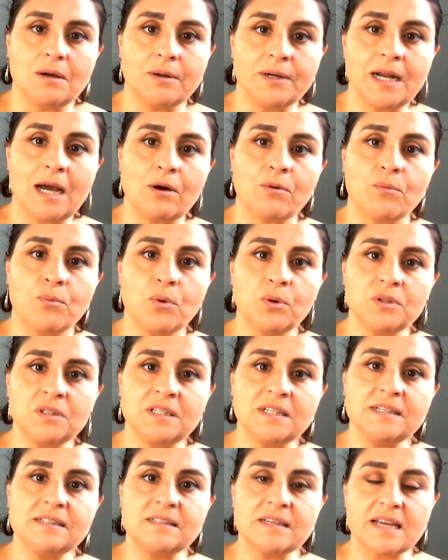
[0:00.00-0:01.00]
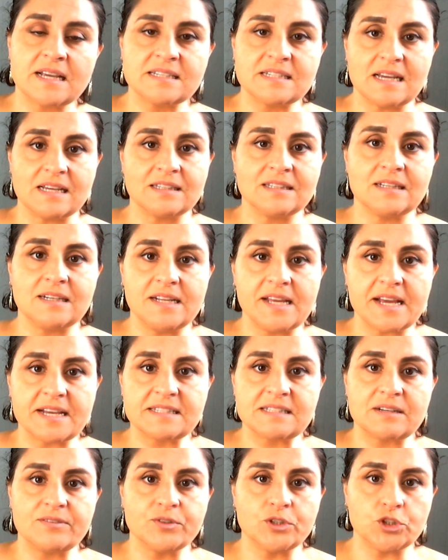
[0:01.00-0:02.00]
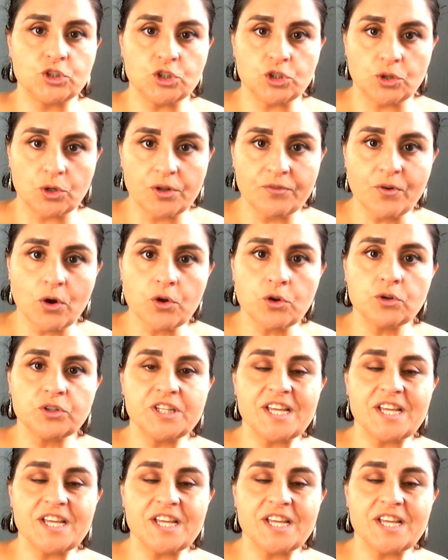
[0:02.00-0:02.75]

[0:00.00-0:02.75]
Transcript: Now, what is exactly extra virgin olive oil?